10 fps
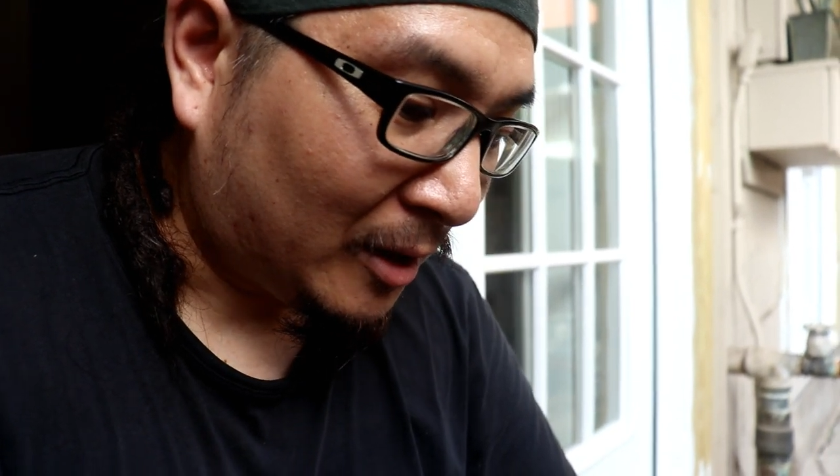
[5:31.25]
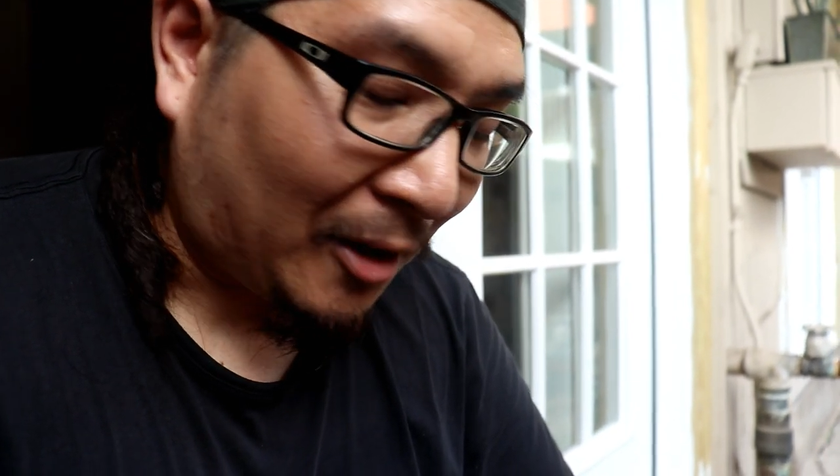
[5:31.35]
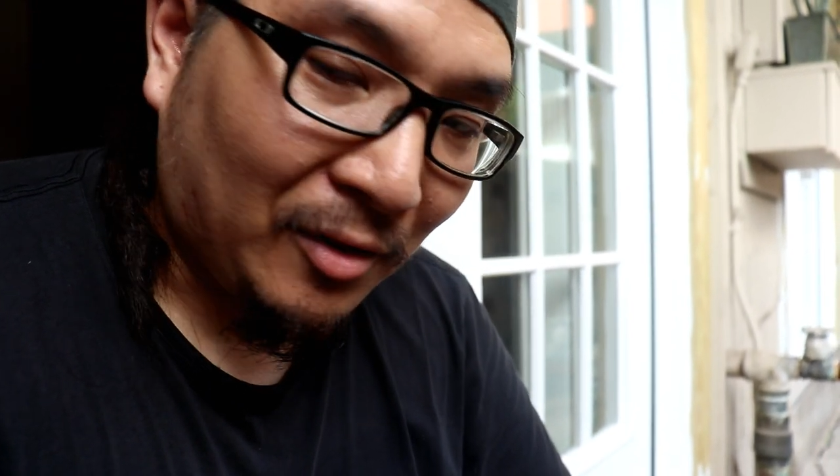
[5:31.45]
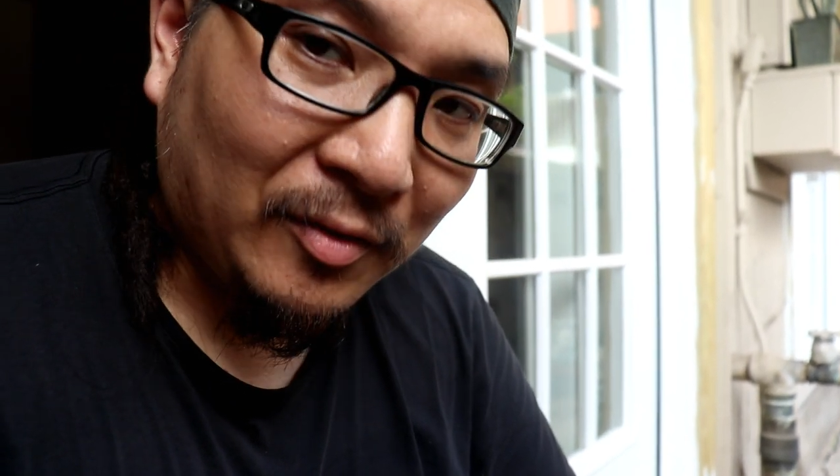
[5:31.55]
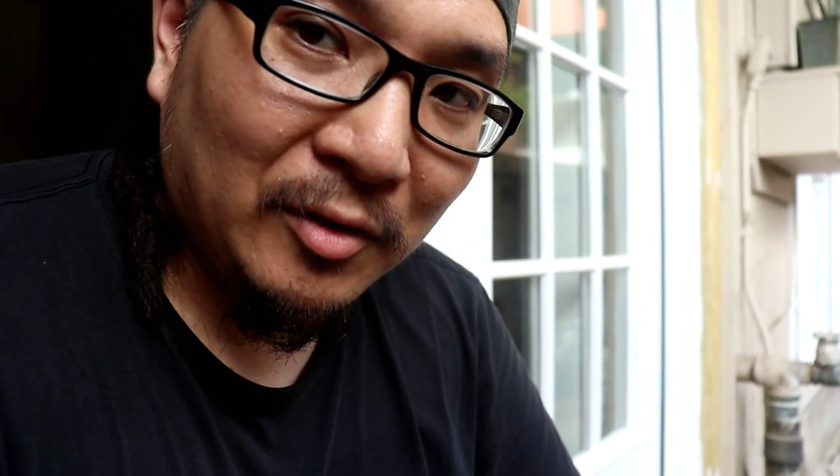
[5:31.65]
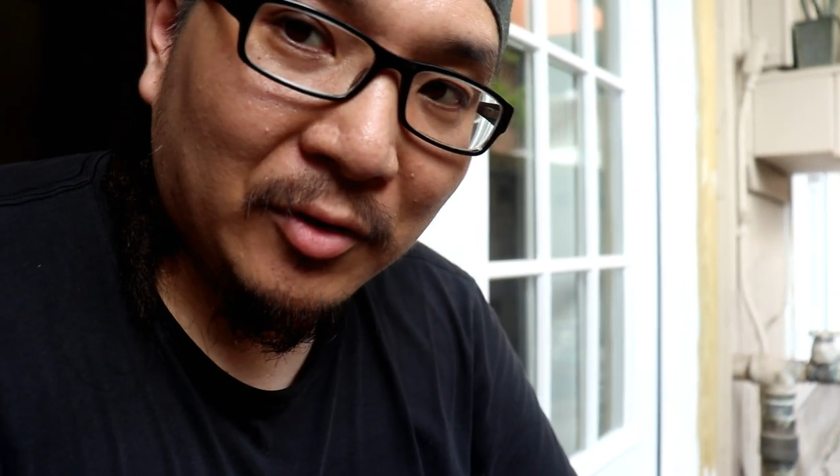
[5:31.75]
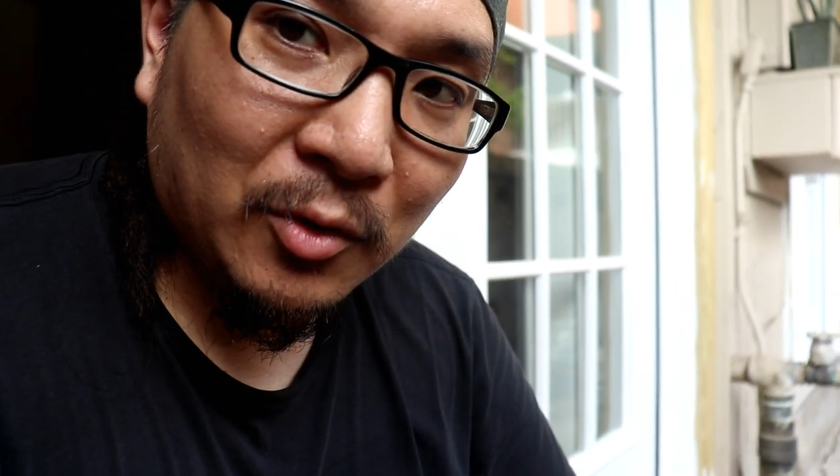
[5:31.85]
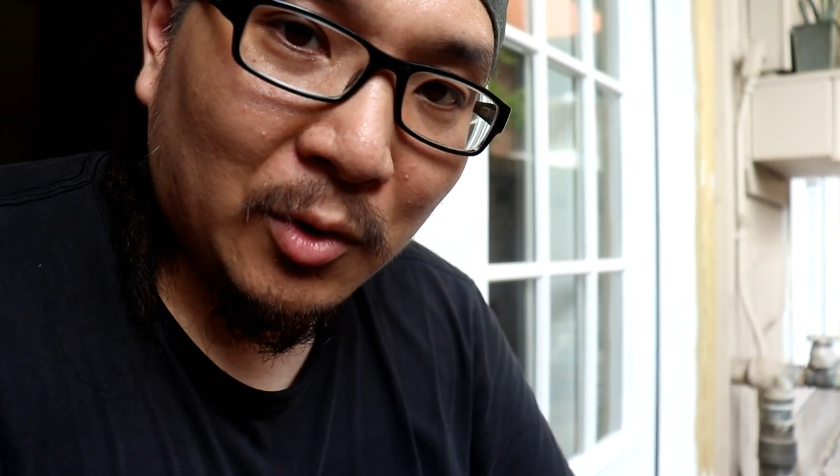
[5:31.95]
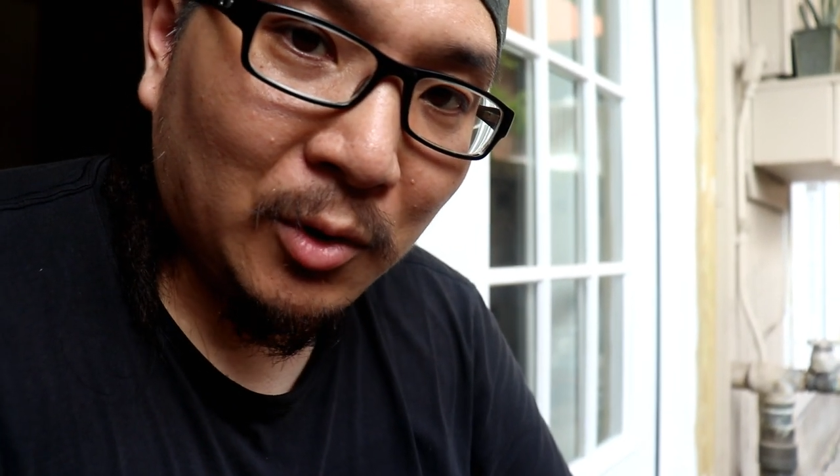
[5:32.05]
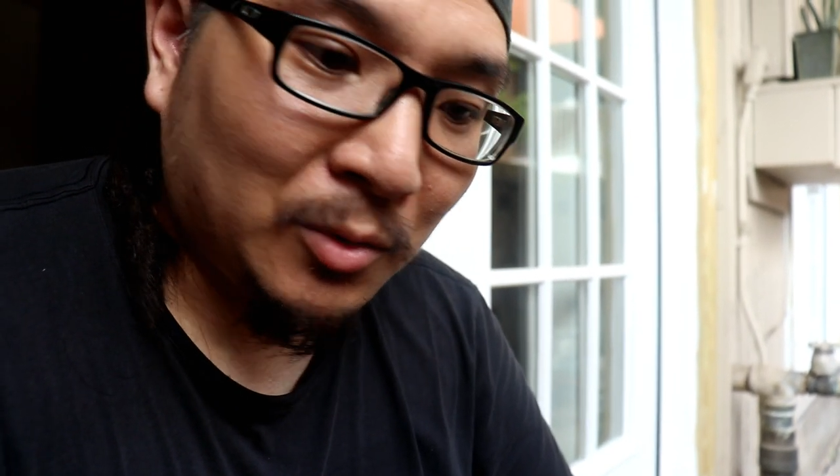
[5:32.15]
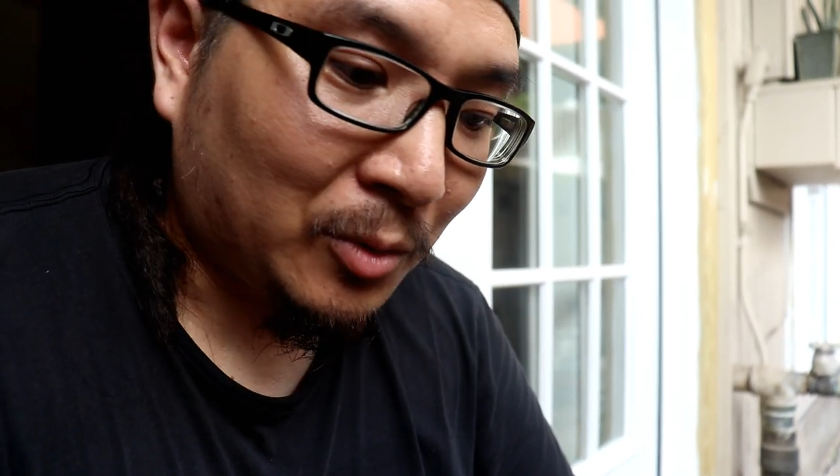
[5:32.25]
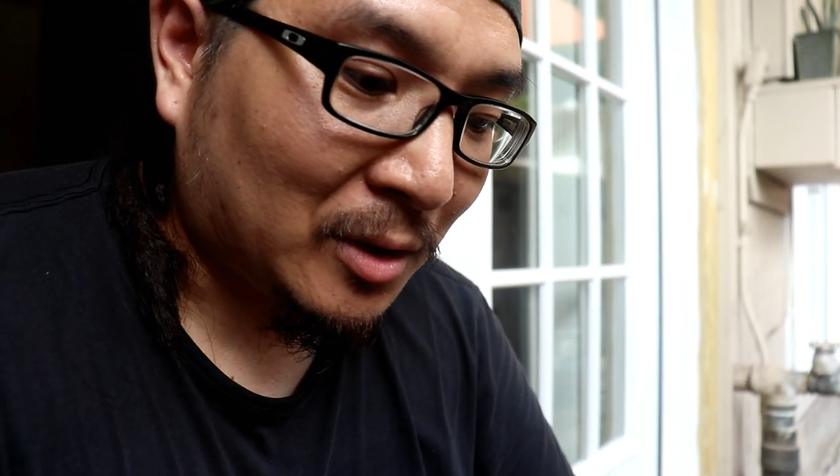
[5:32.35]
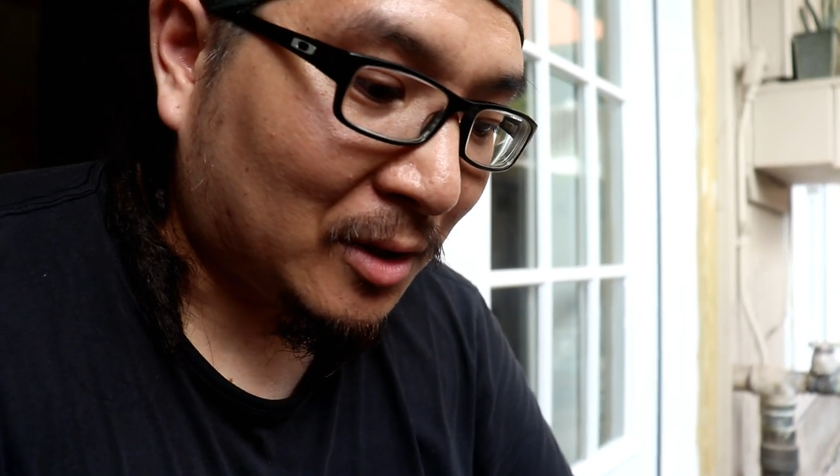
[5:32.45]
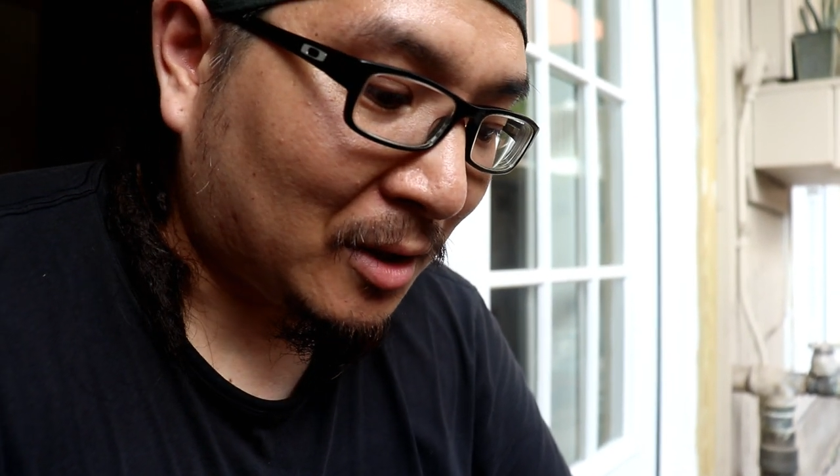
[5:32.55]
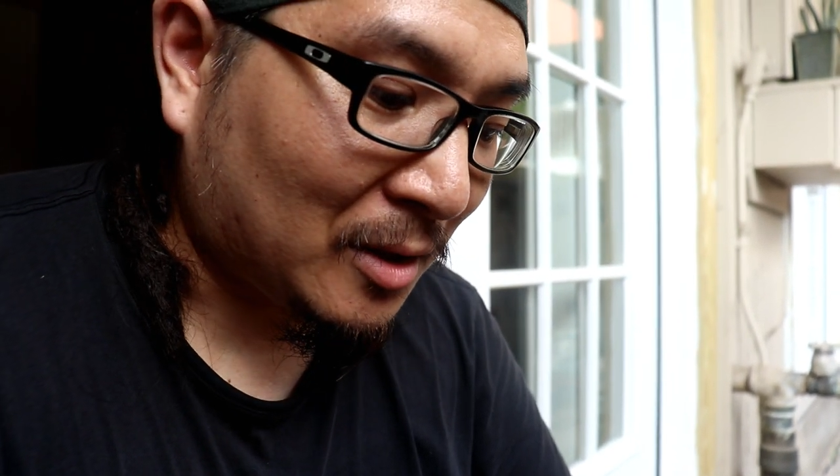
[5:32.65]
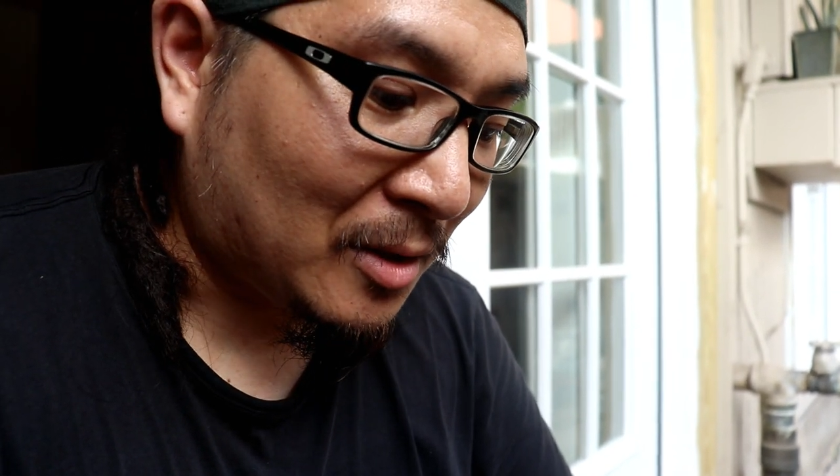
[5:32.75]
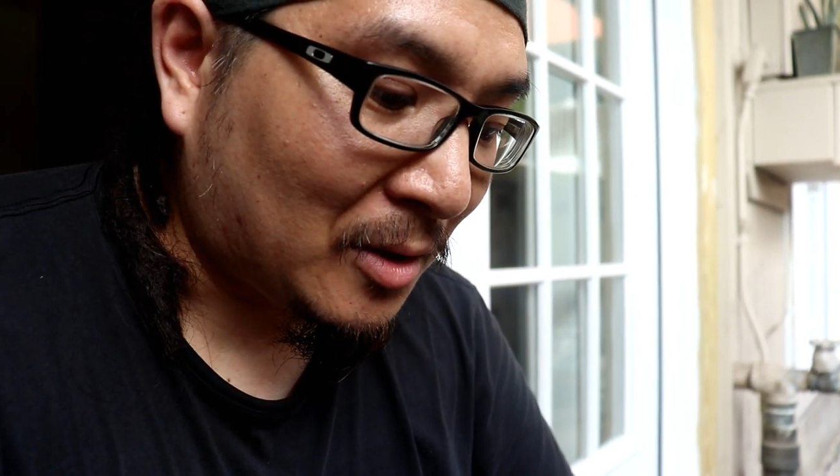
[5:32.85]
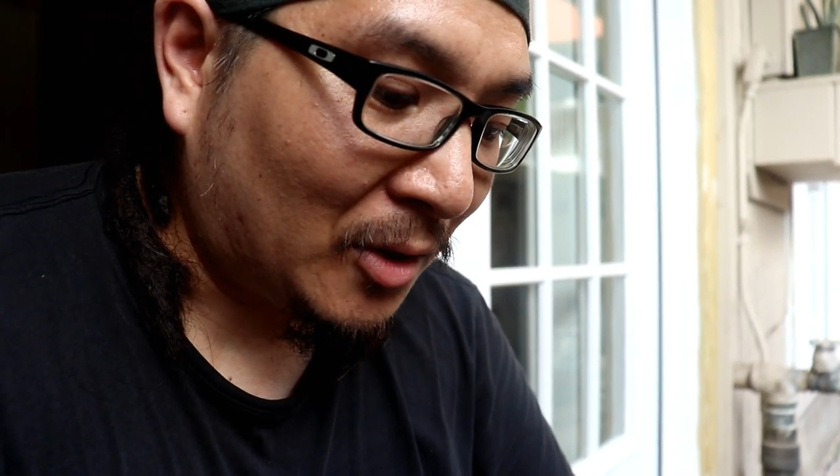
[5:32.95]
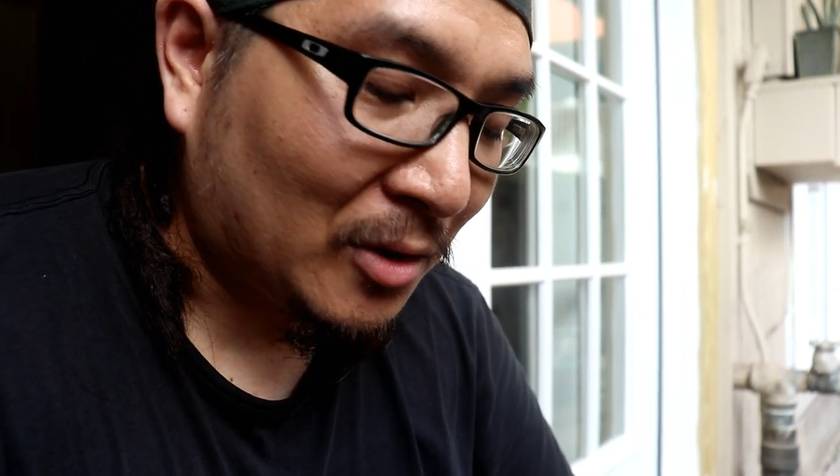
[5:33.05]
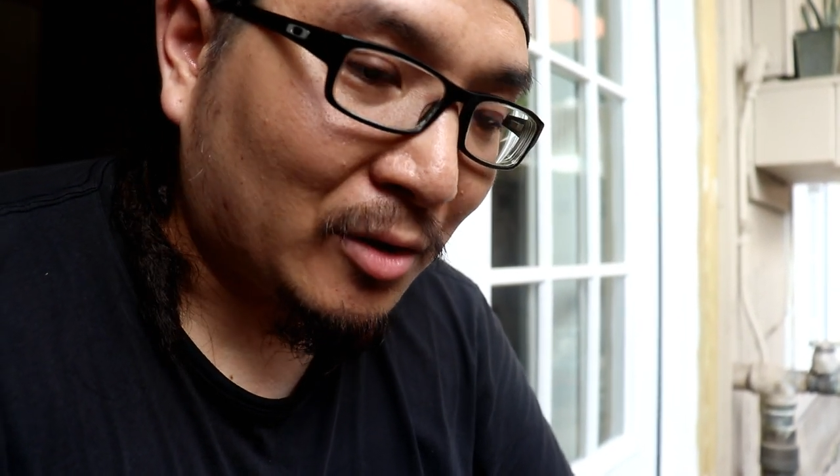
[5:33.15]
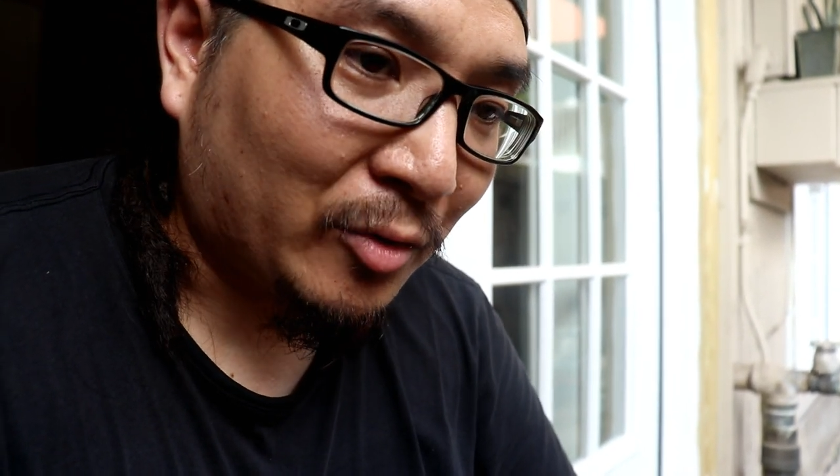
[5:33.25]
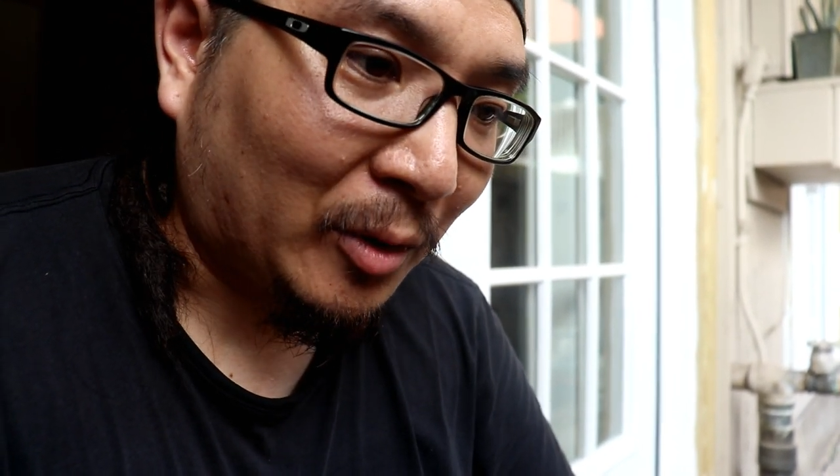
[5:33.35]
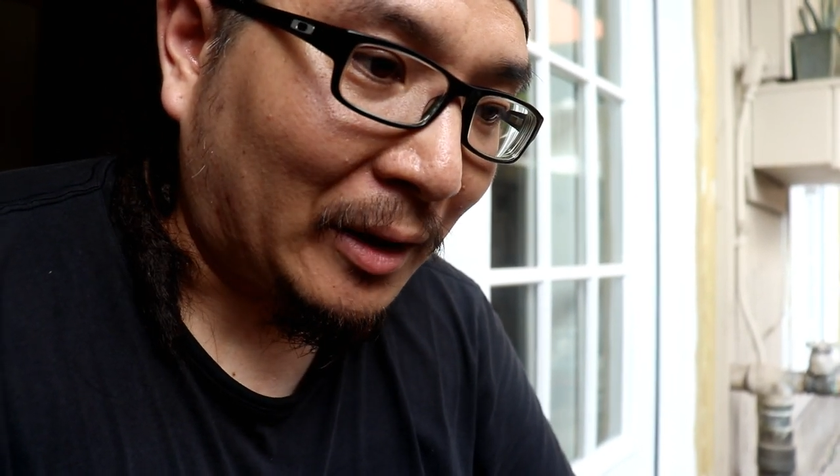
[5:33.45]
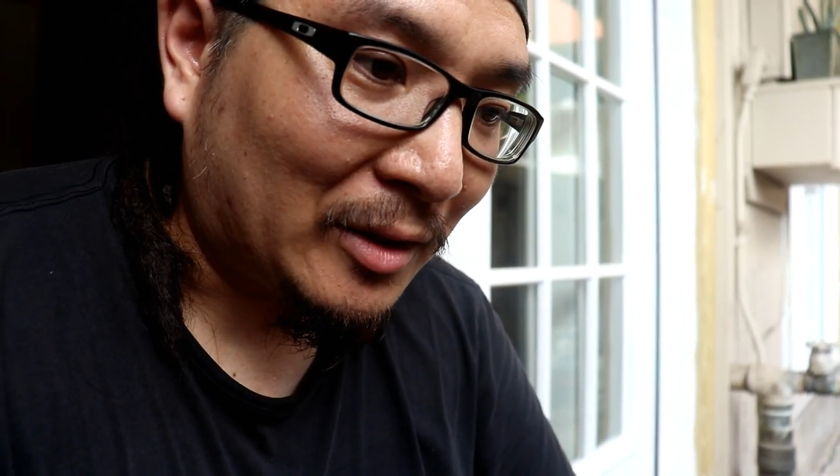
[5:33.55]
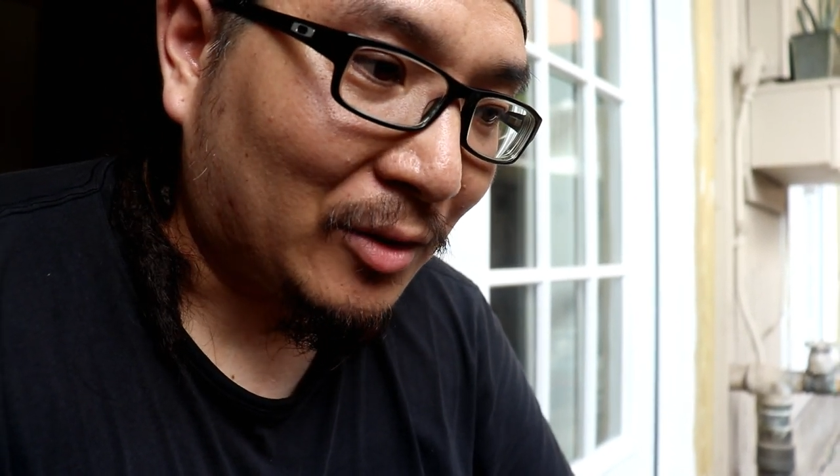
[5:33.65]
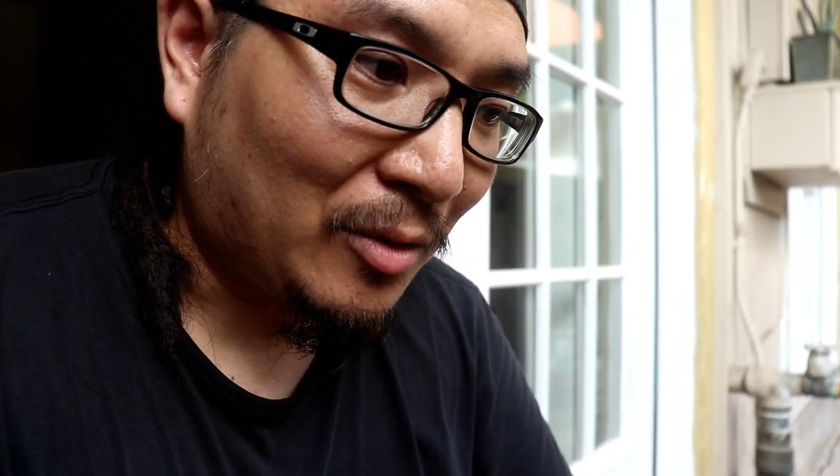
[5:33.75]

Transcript: that 15 foot roll was just good enough for like